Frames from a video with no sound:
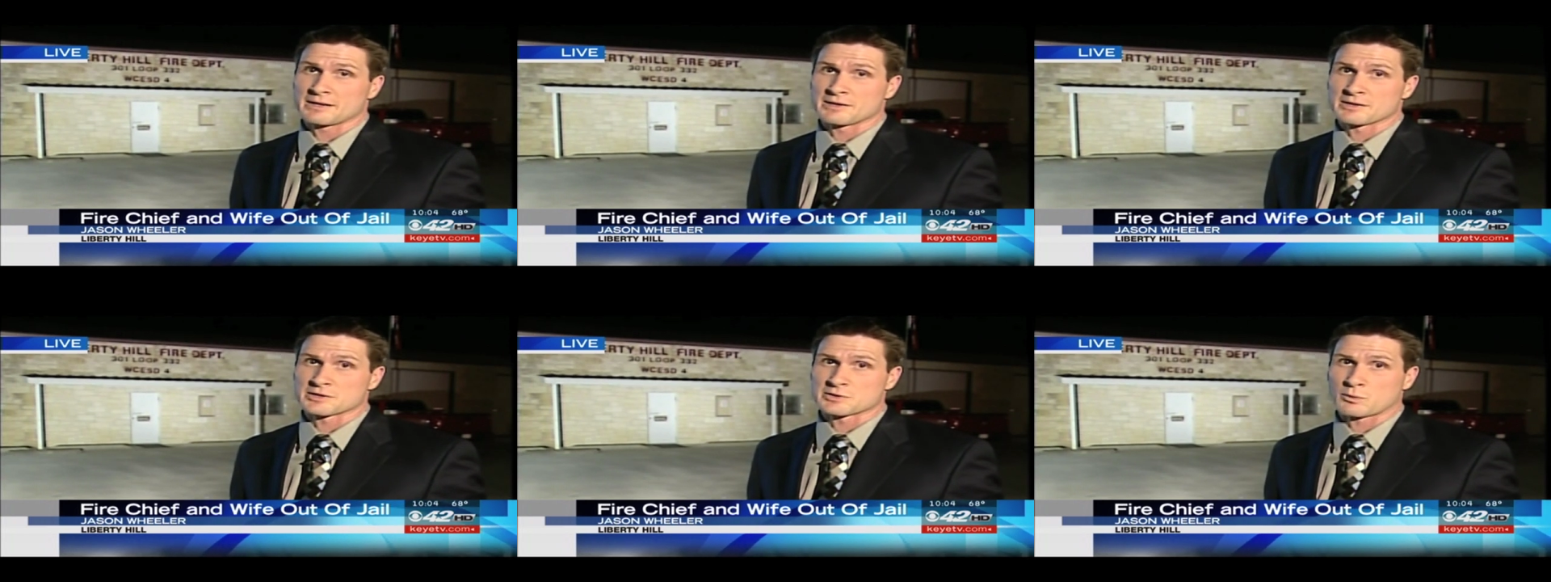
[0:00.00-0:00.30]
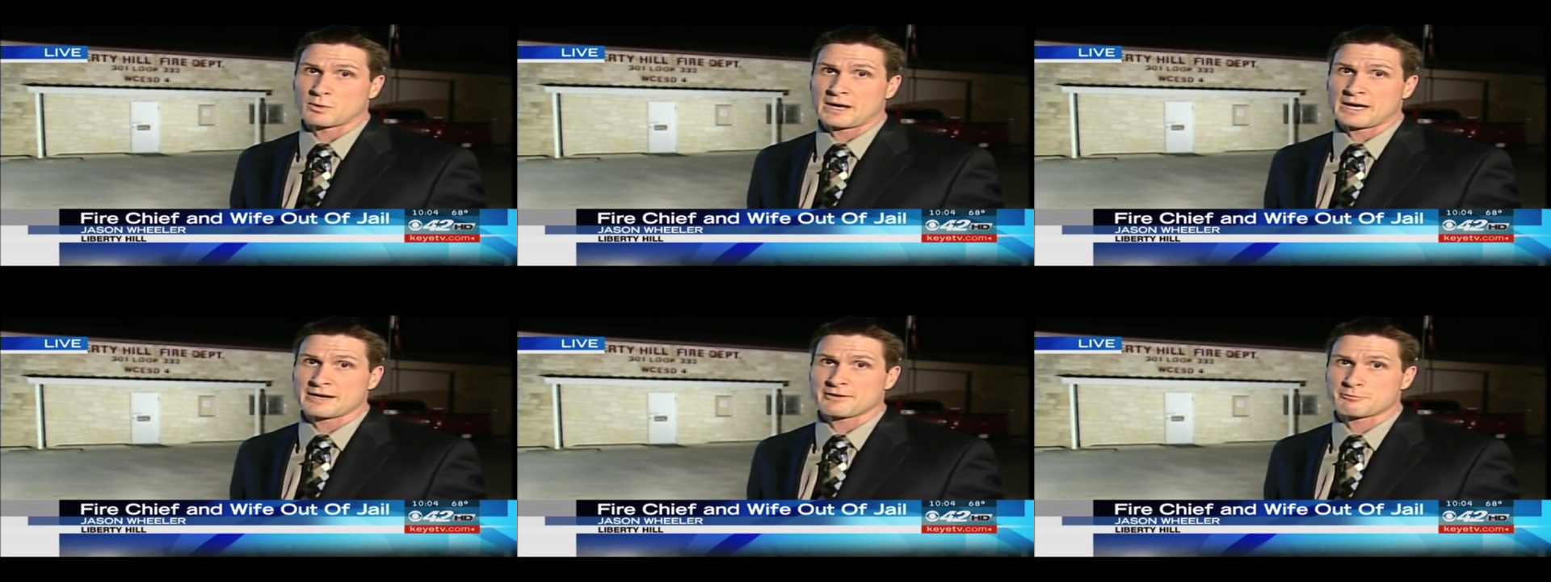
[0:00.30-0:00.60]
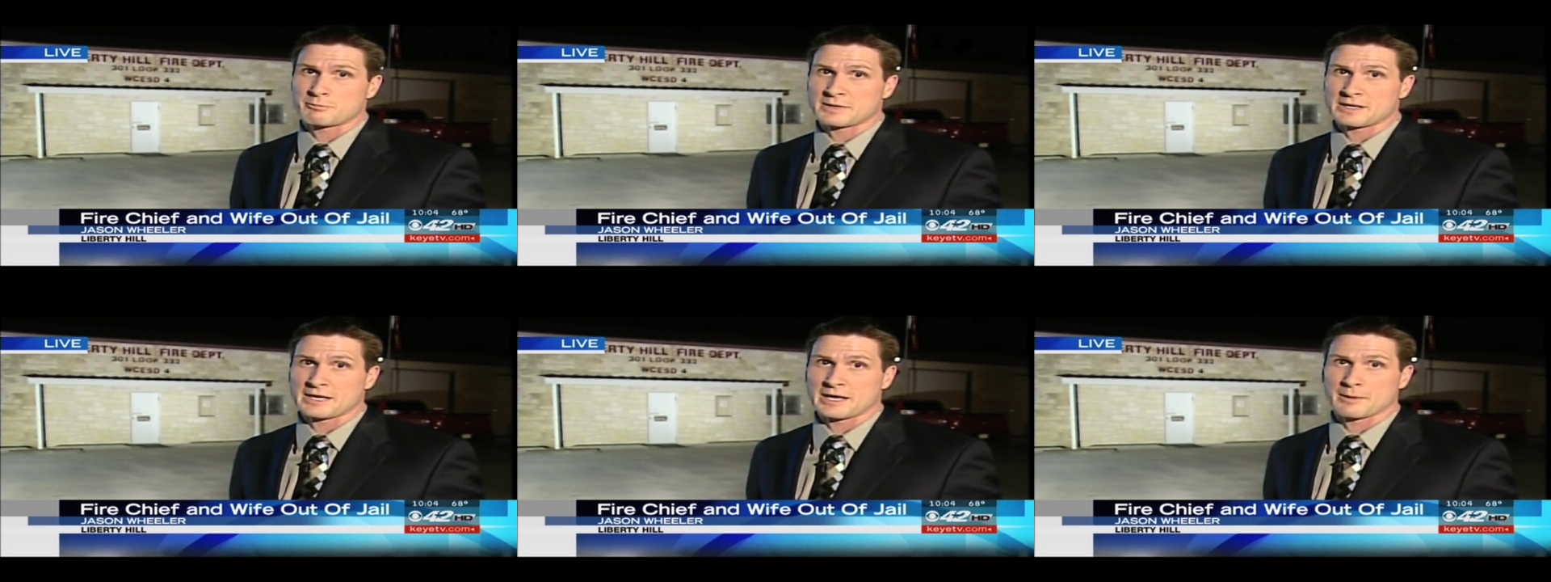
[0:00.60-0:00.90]
his
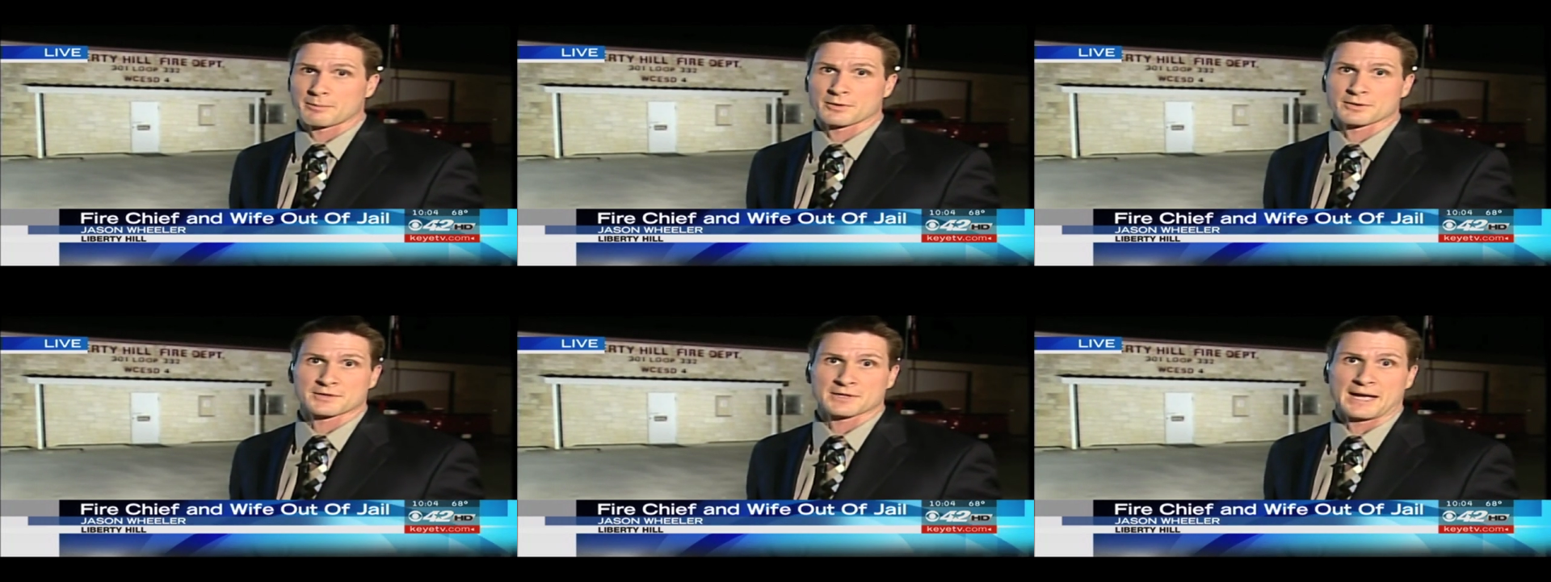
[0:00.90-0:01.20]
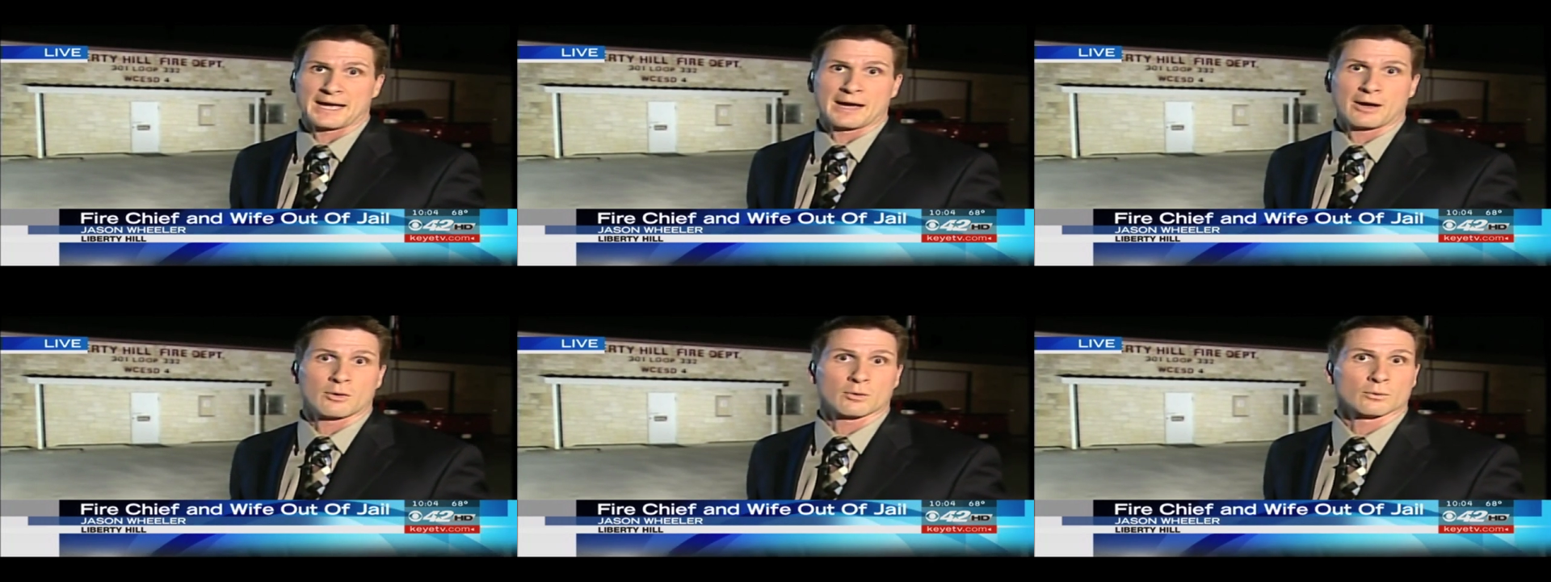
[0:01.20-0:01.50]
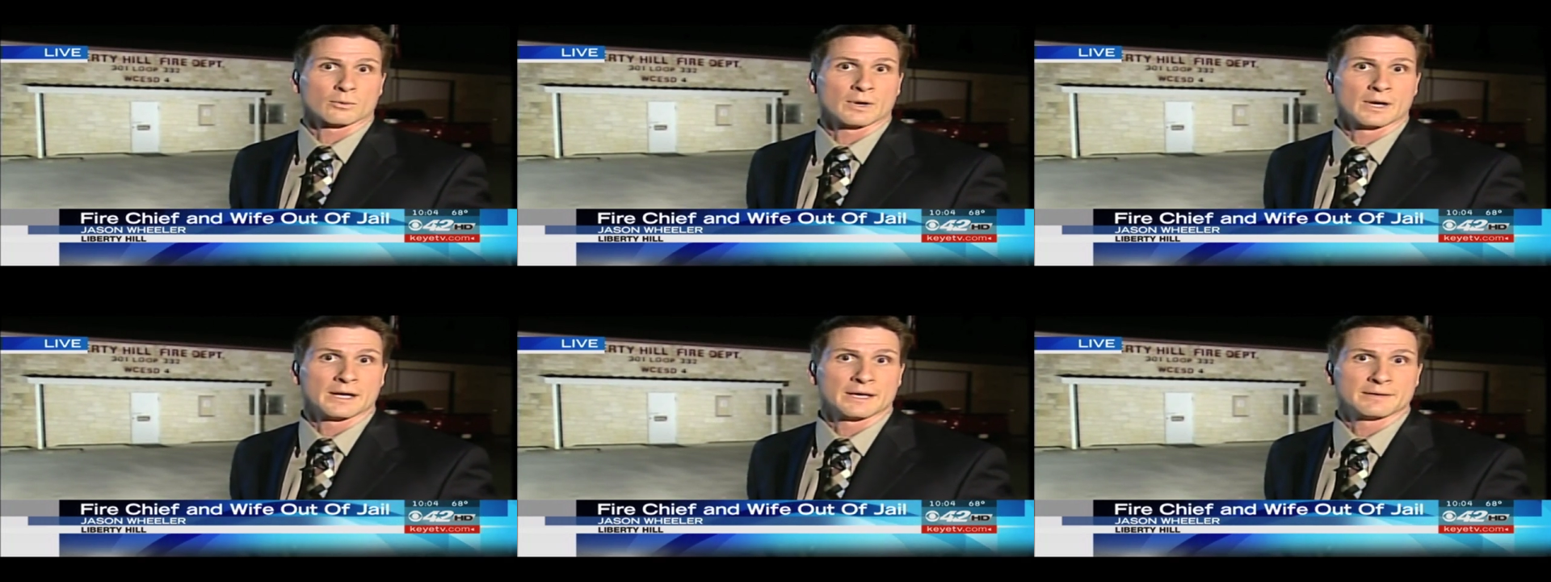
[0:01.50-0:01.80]
wife be able to
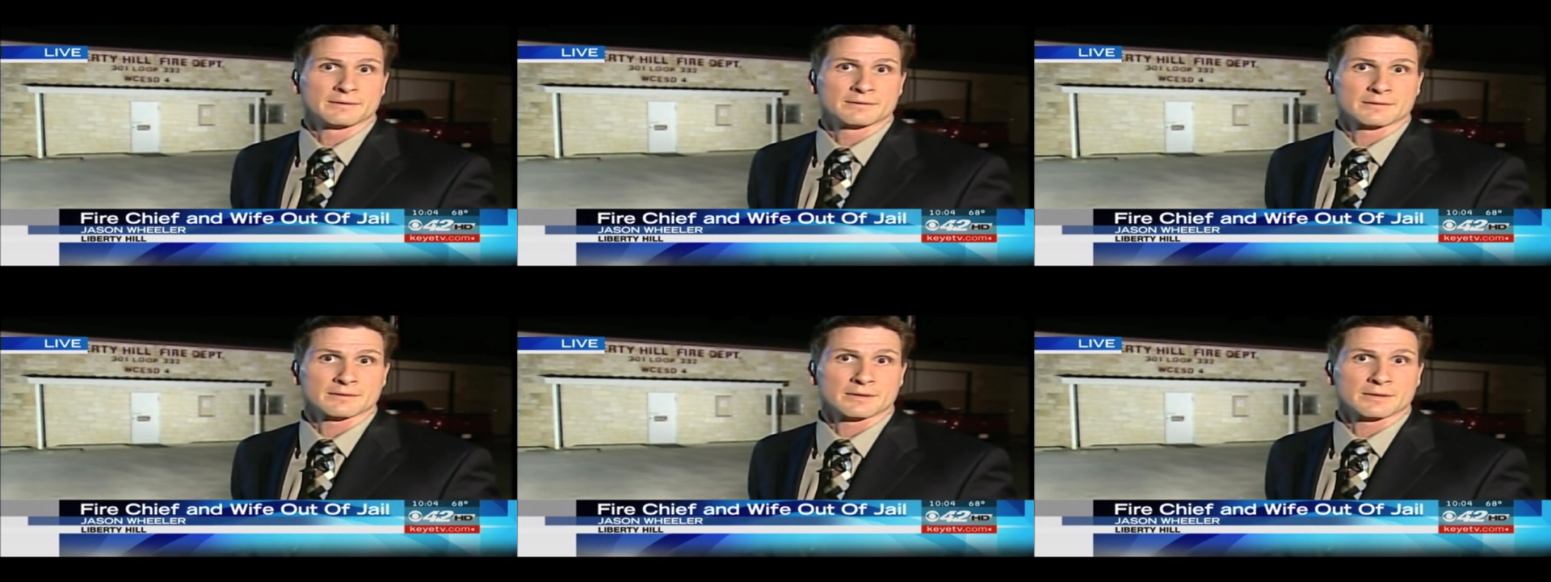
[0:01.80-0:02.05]
outrun